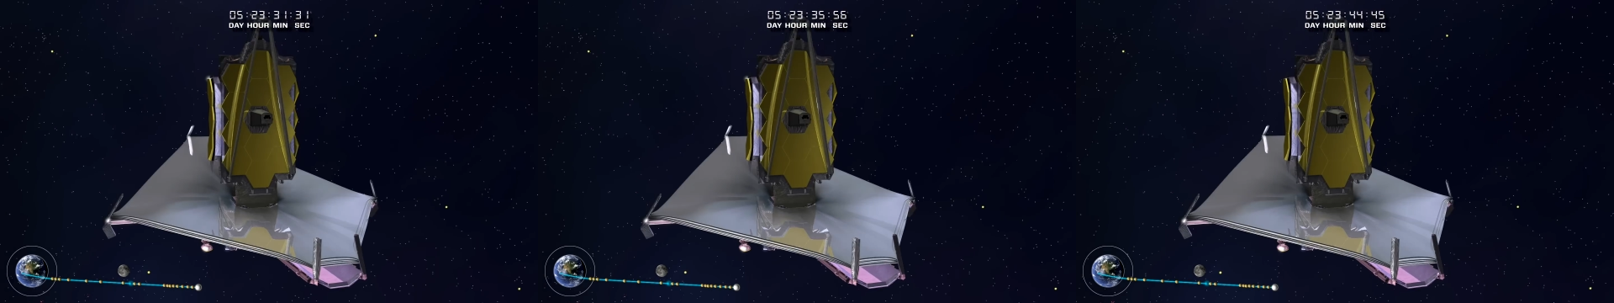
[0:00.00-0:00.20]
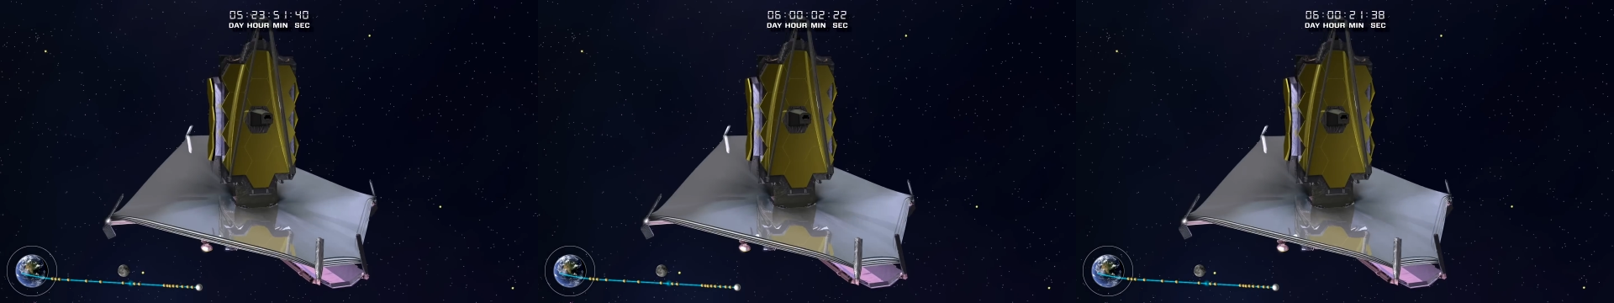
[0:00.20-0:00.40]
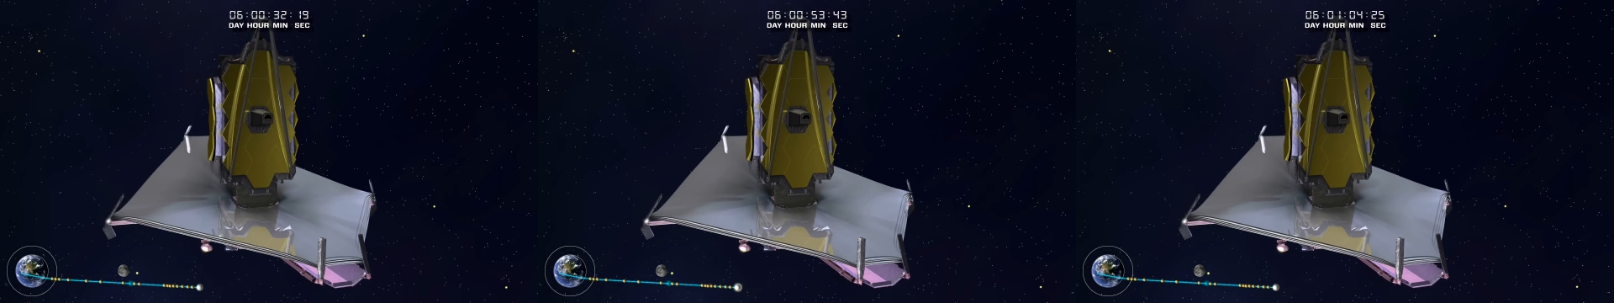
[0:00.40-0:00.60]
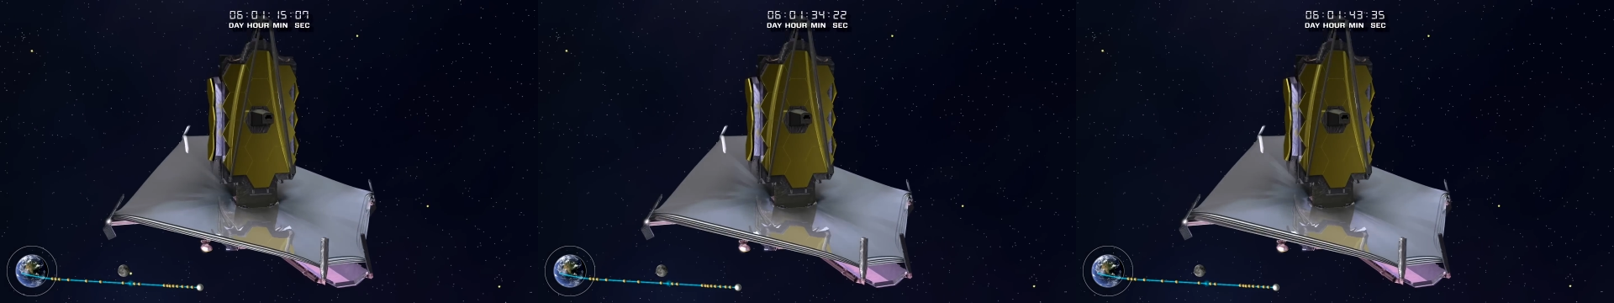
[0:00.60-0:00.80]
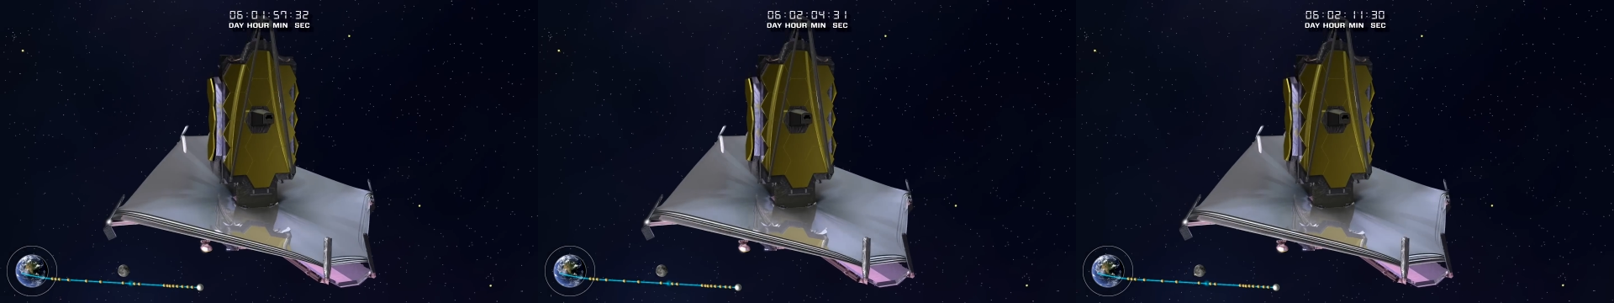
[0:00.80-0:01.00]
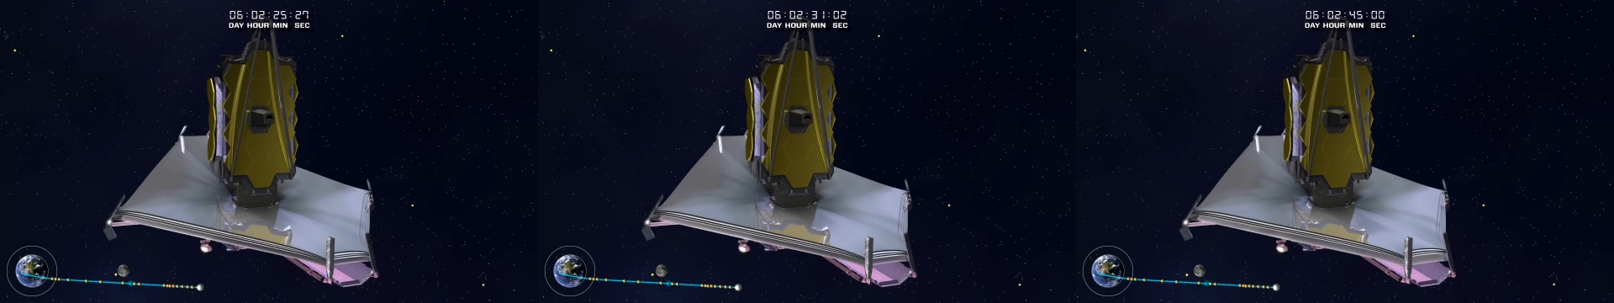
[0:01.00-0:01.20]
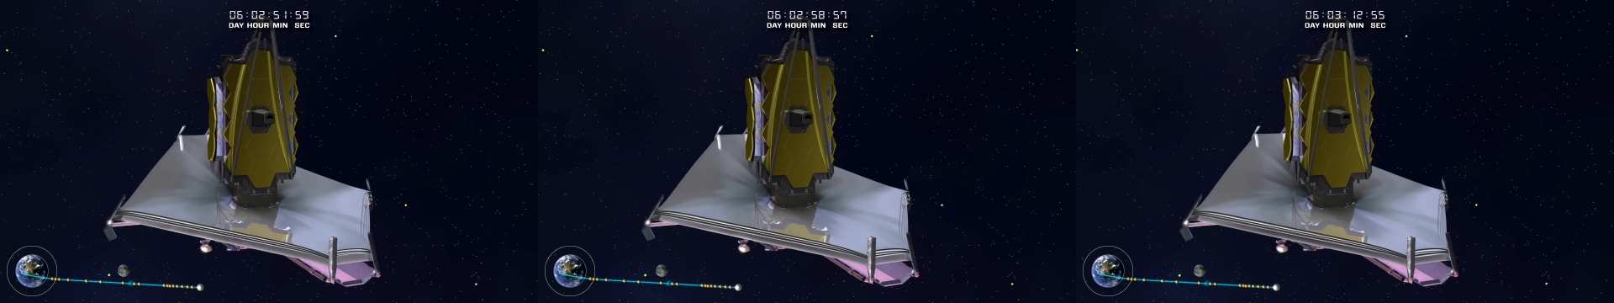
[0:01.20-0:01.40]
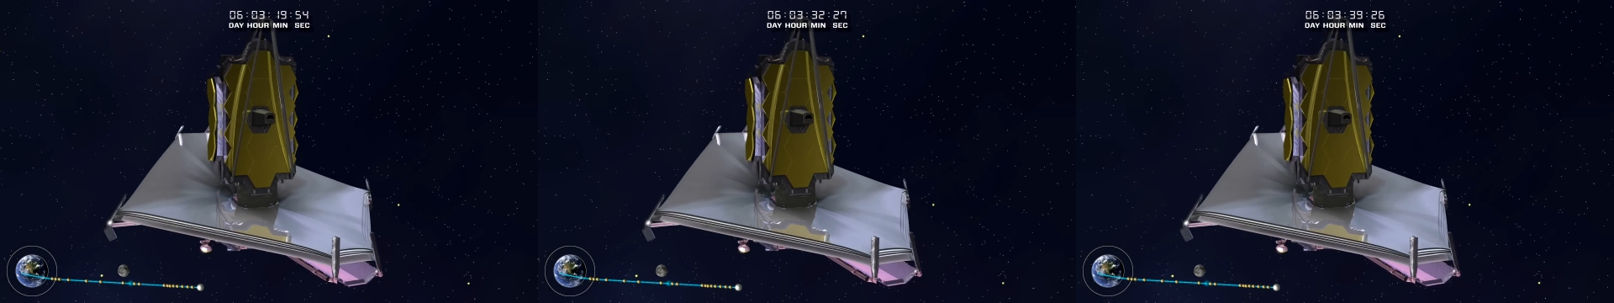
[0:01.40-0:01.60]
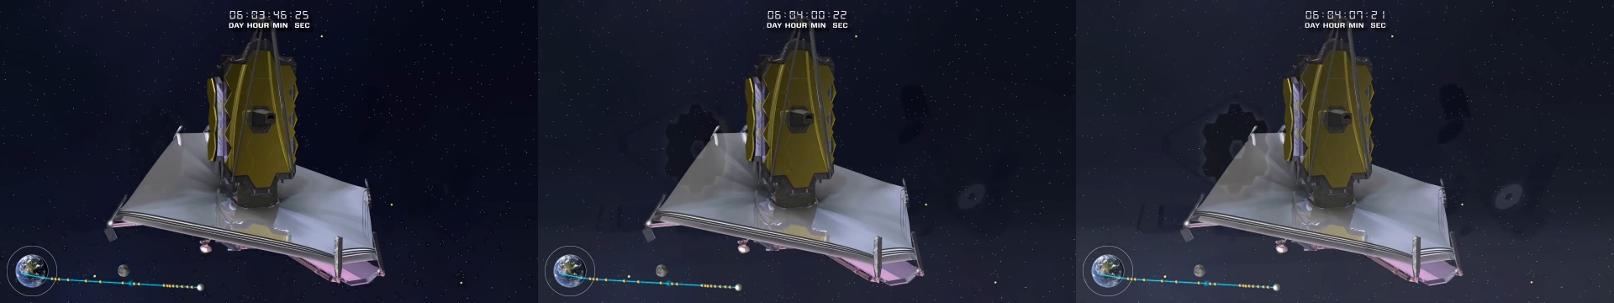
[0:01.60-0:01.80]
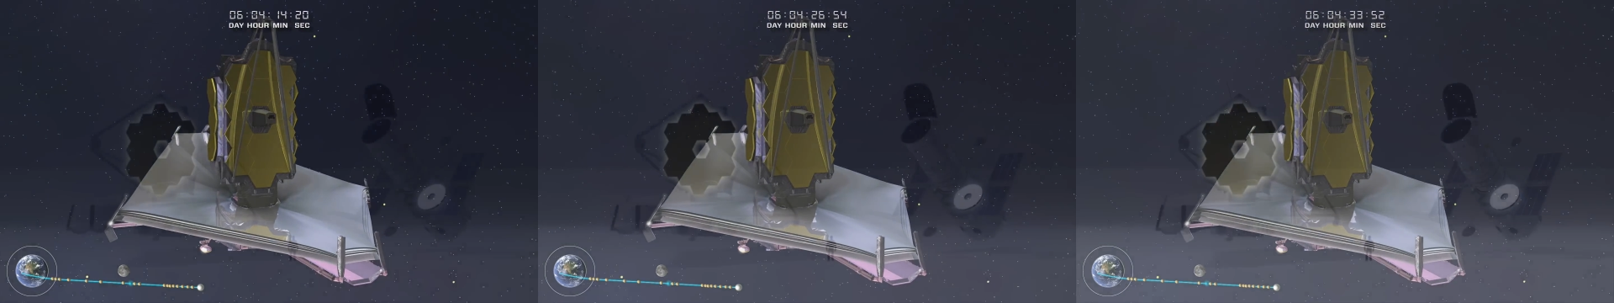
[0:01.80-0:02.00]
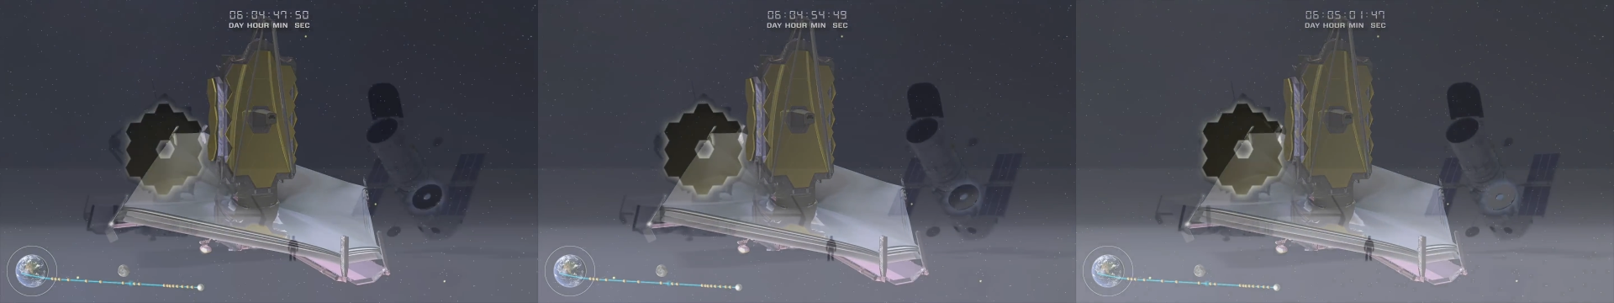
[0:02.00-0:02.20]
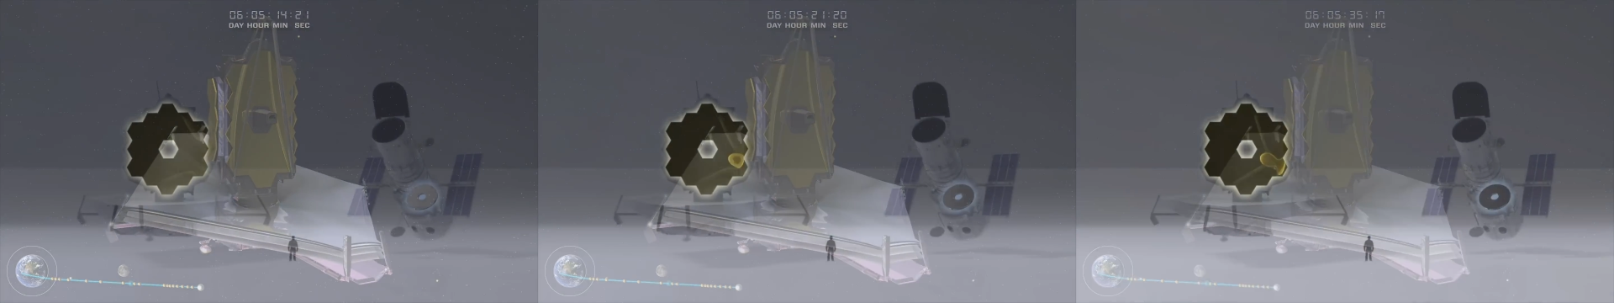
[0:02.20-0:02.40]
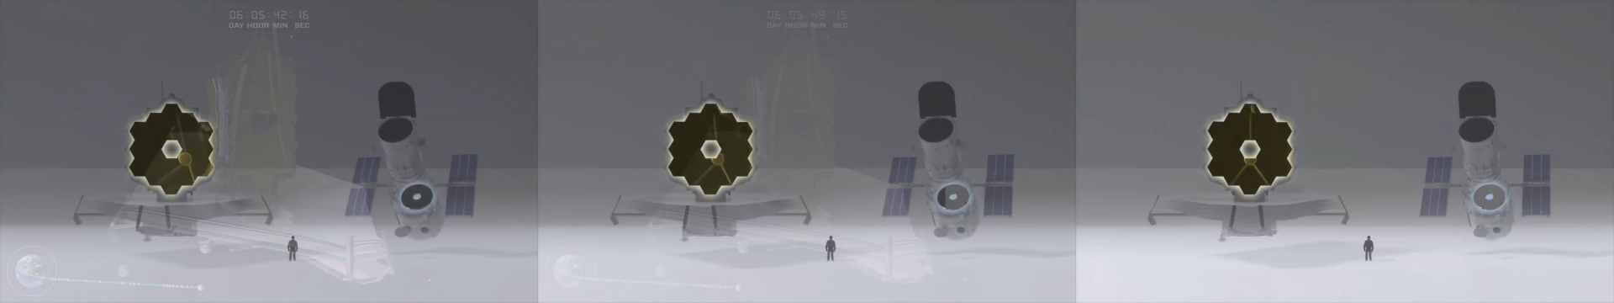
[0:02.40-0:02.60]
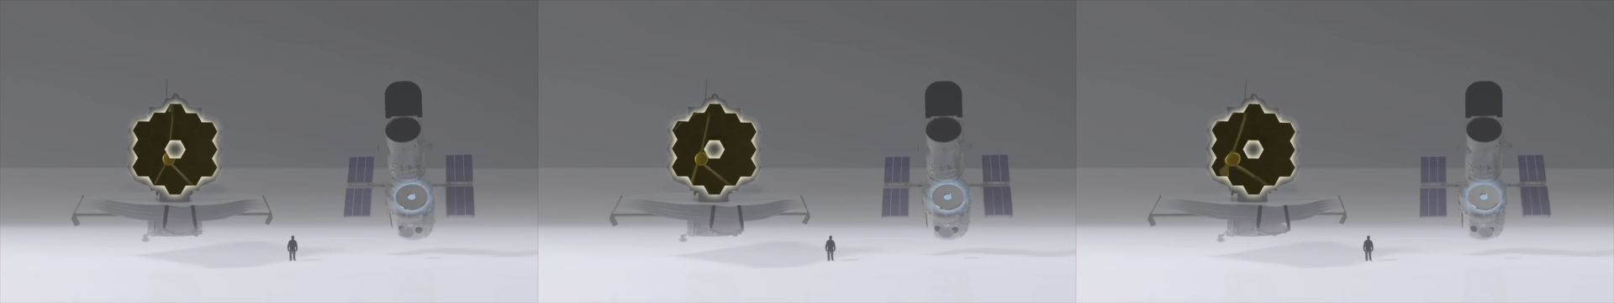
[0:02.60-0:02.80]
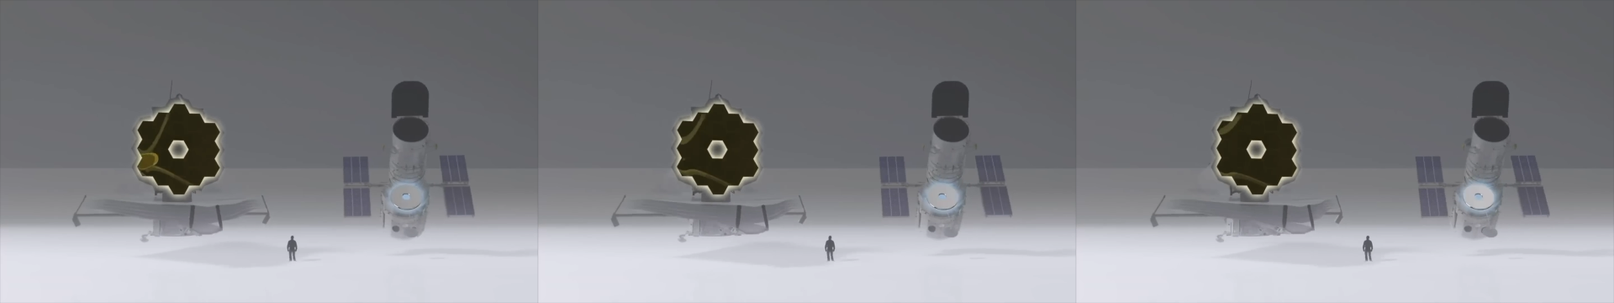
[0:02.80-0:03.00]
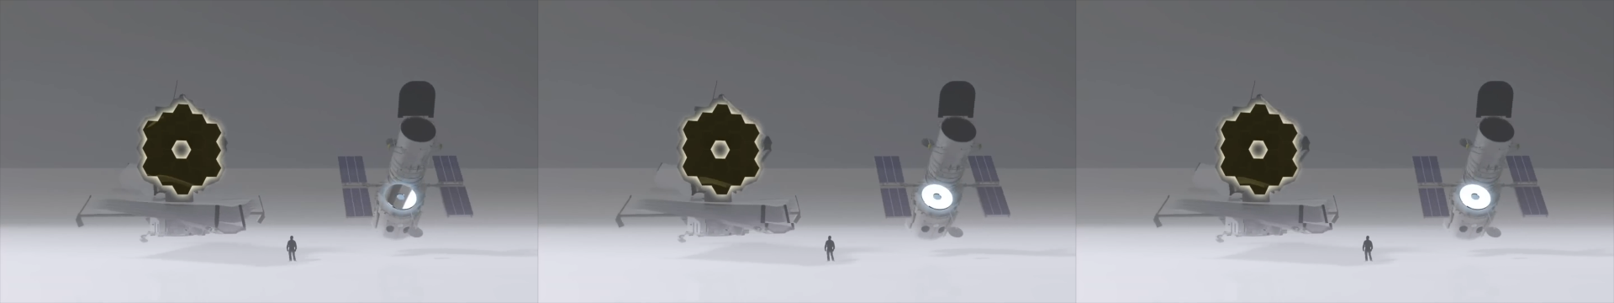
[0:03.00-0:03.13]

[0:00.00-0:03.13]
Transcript: (no speaker visible)